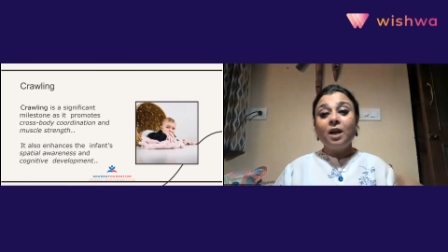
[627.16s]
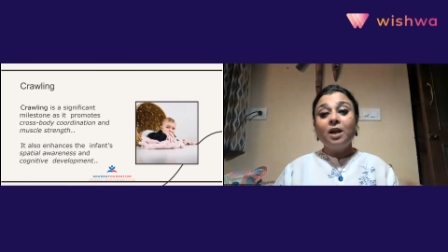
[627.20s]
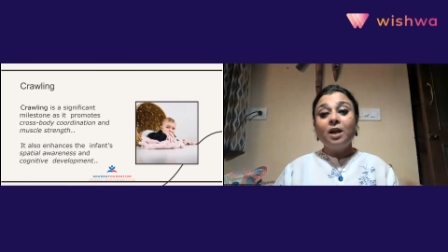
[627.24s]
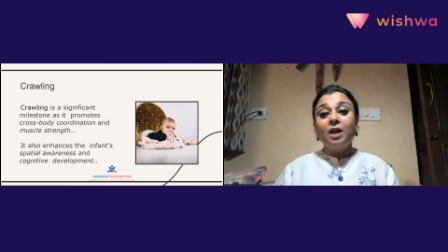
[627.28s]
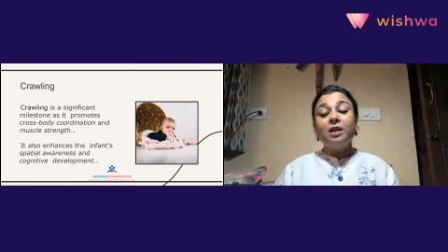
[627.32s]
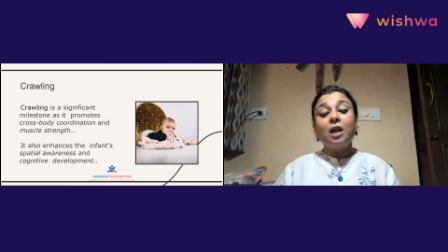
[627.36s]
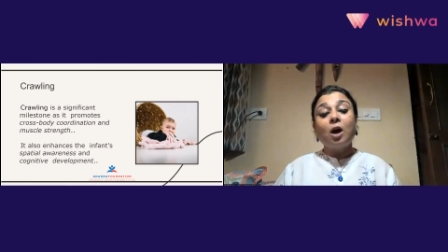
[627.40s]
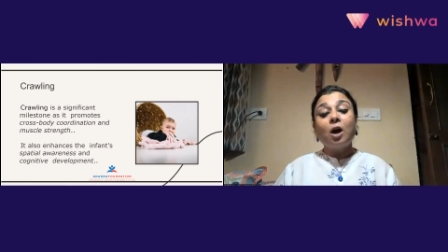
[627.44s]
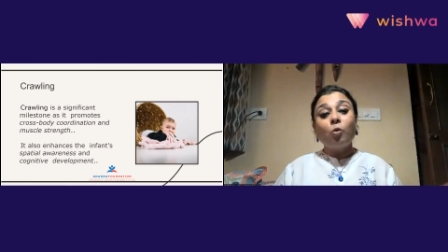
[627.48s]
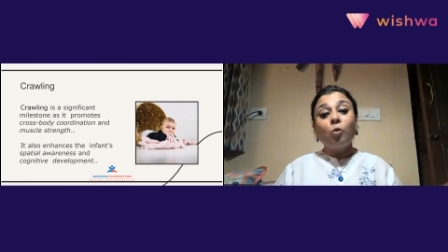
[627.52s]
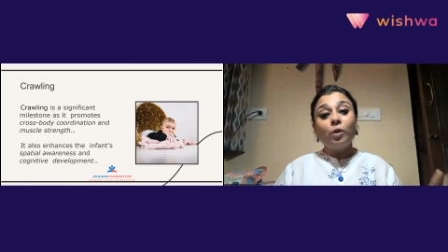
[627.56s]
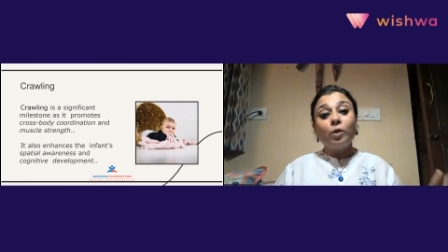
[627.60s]

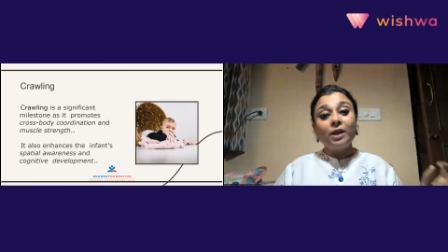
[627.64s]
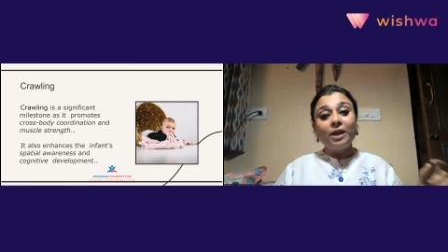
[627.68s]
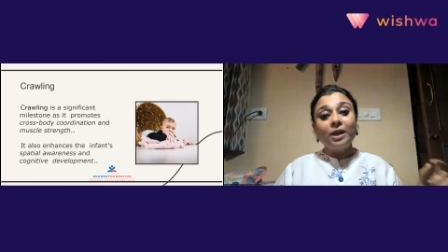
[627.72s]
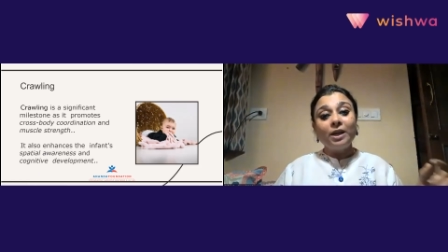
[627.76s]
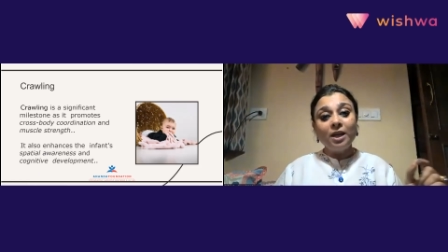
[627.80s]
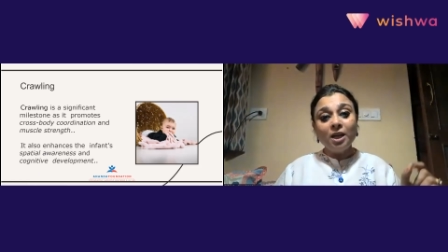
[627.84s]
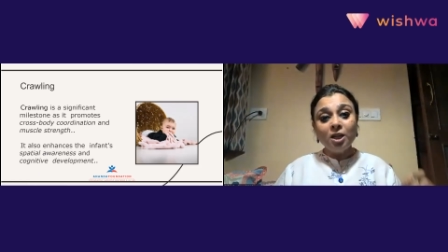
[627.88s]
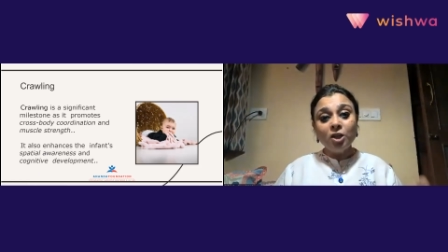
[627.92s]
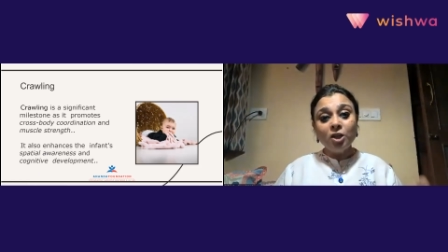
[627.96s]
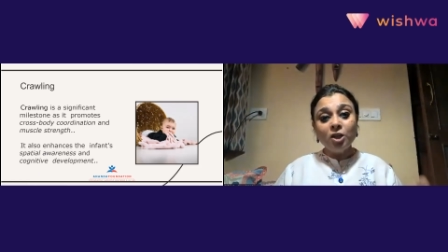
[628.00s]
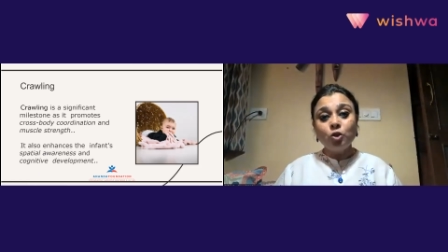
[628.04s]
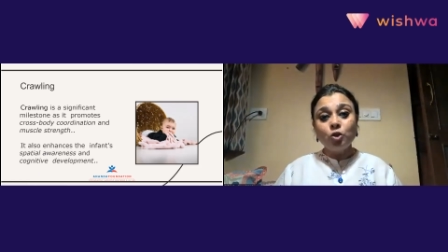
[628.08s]
now
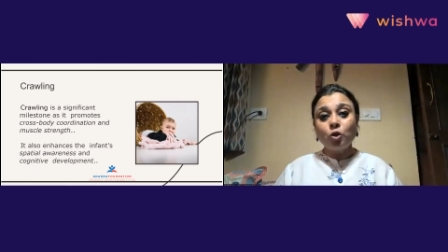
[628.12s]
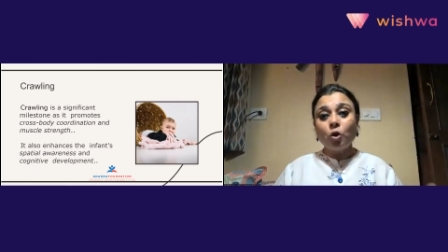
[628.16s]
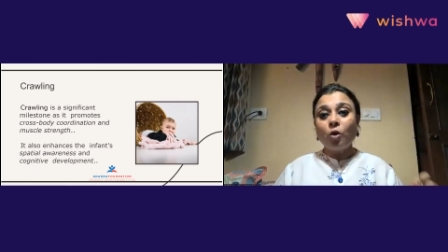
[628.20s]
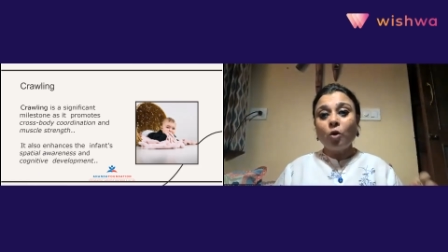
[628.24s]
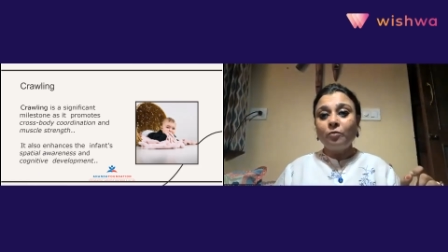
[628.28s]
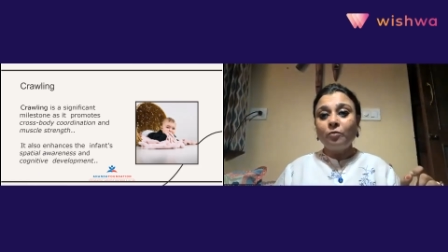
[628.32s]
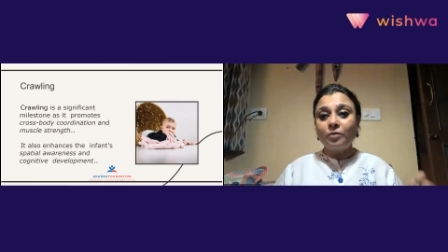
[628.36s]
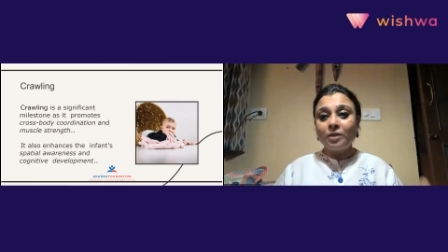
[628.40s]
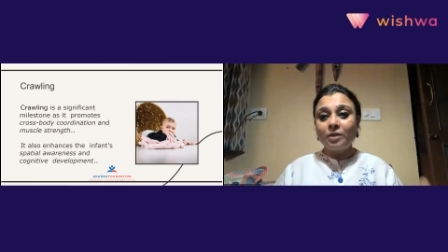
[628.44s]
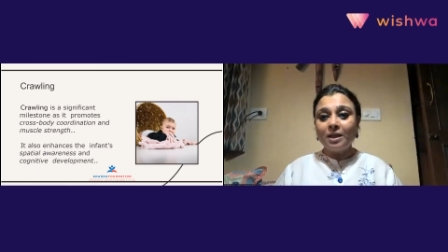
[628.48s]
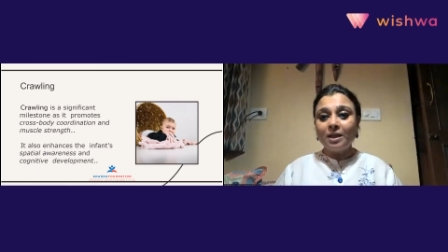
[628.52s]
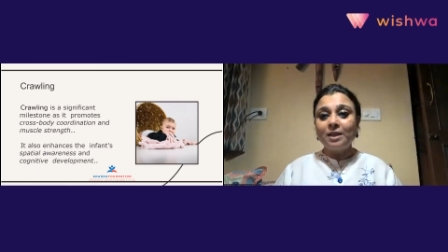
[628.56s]
each
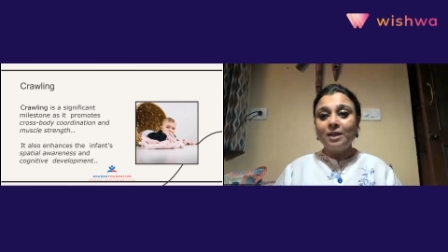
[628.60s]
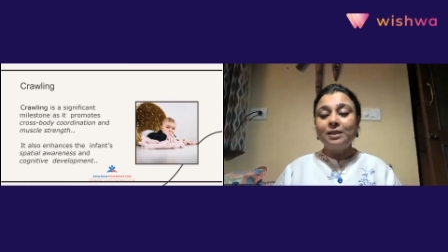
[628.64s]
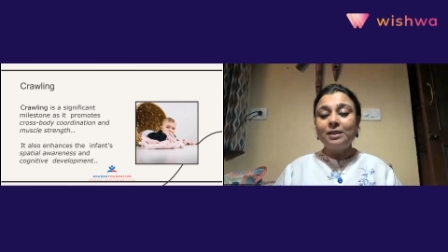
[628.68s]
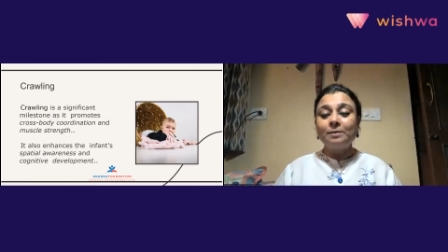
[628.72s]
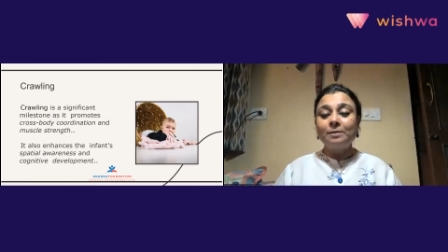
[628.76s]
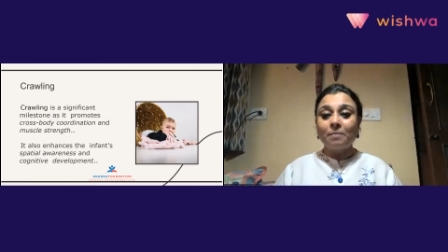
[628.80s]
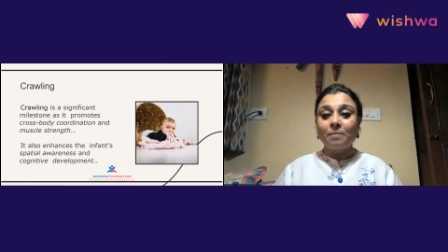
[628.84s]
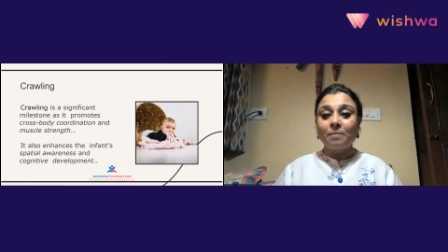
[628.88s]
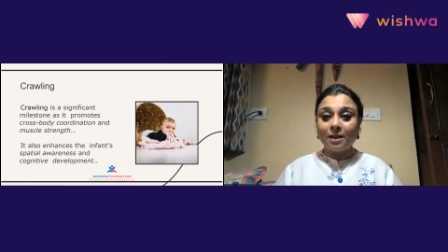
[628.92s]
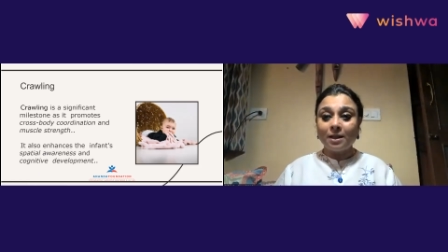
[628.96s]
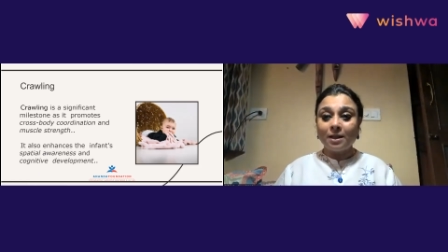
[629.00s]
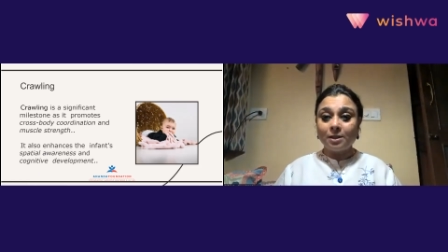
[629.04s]
of these
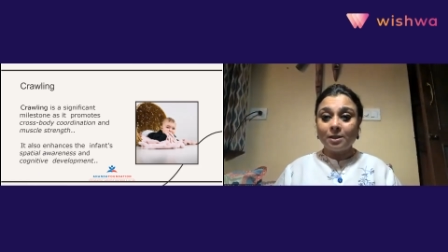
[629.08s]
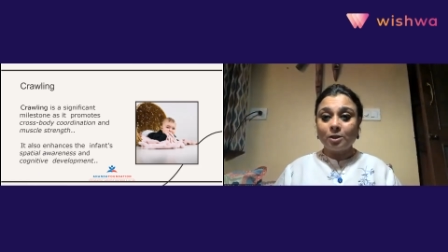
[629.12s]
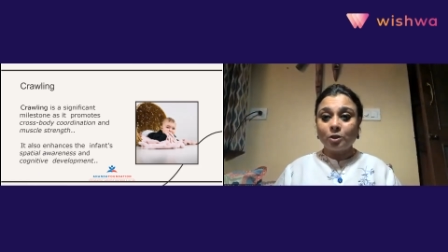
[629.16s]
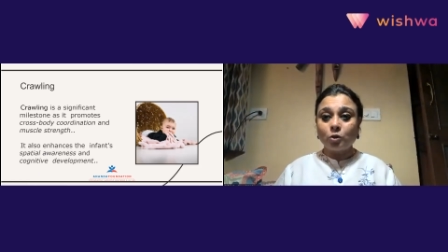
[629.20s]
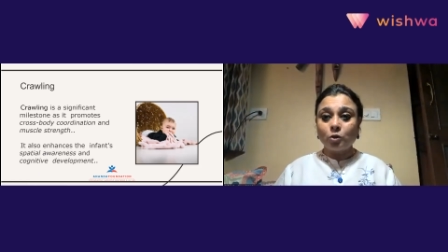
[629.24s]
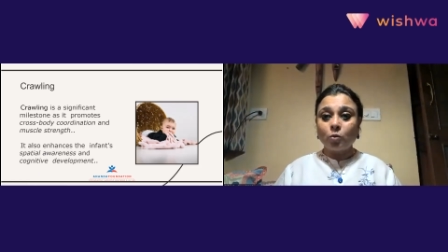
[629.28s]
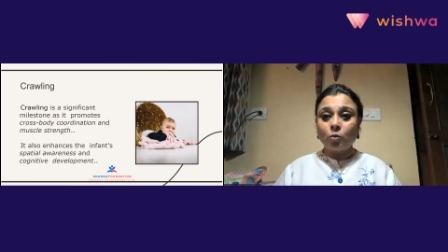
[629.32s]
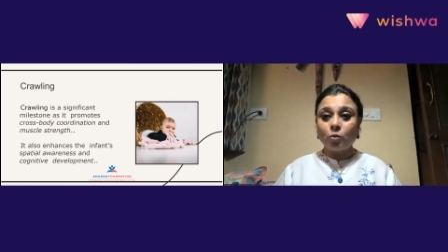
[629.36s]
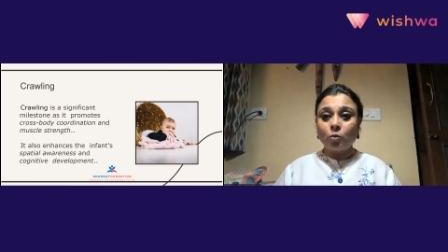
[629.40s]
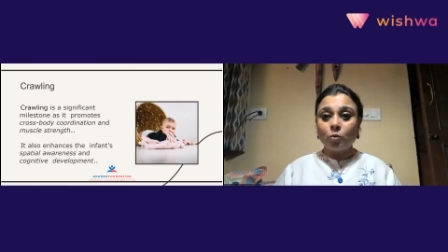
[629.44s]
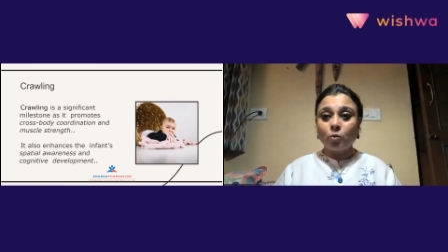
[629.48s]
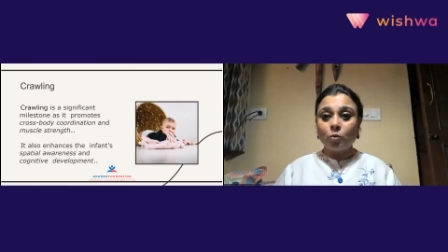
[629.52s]

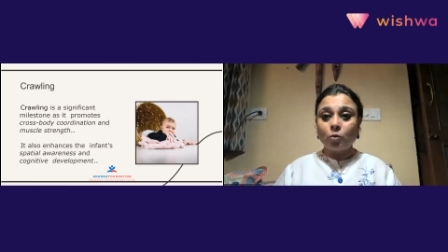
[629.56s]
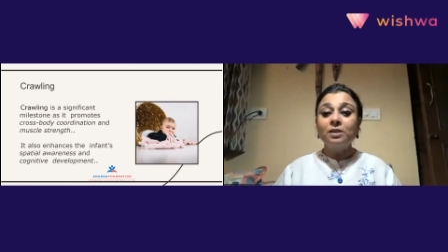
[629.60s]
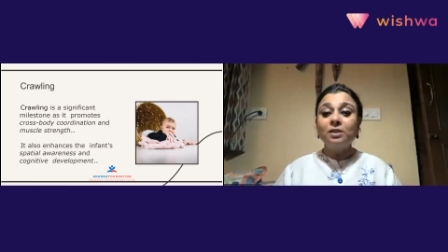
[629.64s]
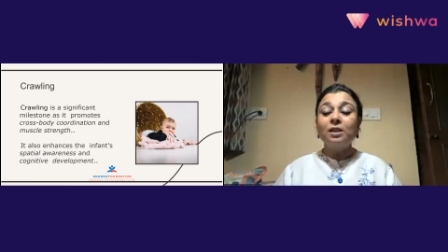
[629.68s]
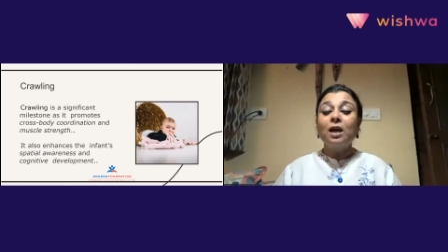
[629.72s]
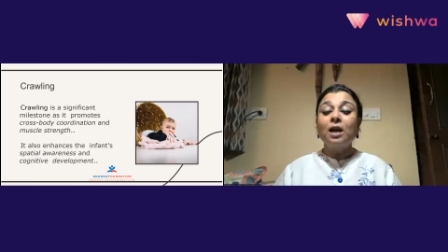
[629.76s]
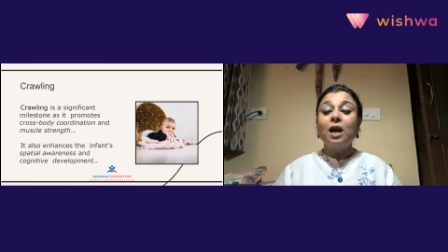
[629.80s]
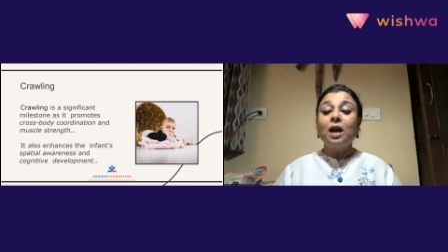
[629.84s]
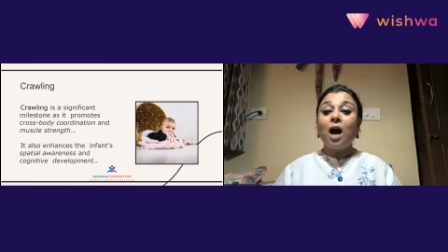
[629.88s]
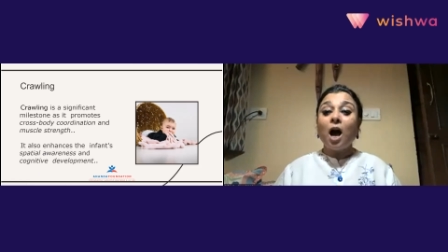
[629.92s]
milestones